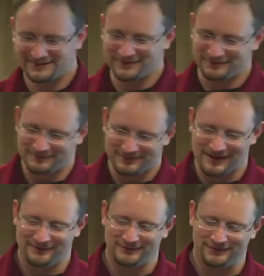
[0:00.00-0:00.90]
So
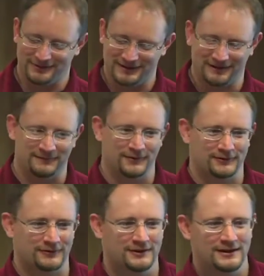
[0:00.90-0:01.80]
after looking at it
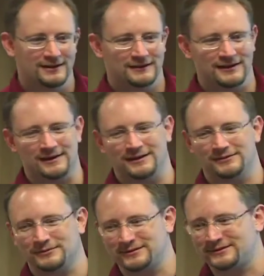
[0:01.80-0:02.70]
further, the
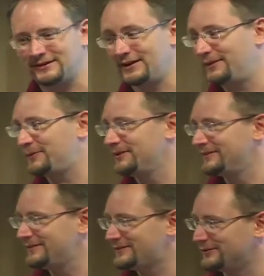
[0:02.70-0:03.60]
IDS wasn't set up.
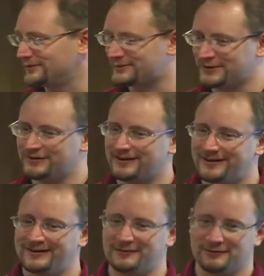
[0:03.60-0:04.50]
So it was
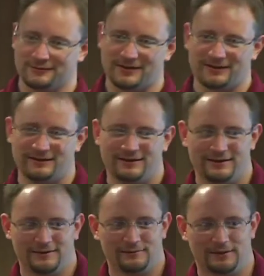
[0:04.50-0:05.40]
turned on, it was running,
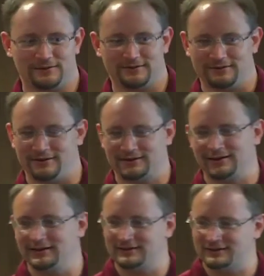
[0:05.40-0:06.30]
but it wasn't
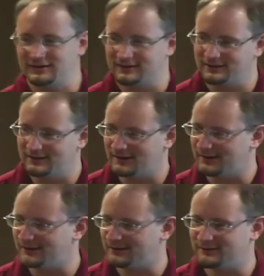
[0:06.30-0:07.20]
logging anything,
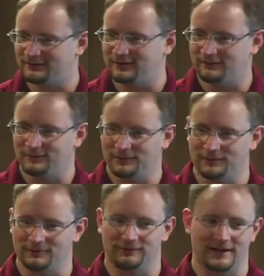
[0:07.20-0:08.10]
and
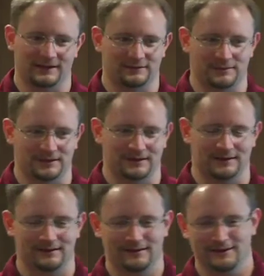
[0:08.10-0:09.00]
there were no flags being
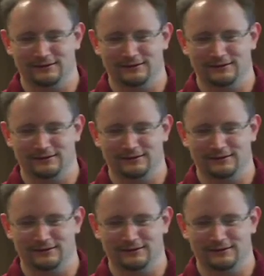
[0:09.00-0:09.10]
hit.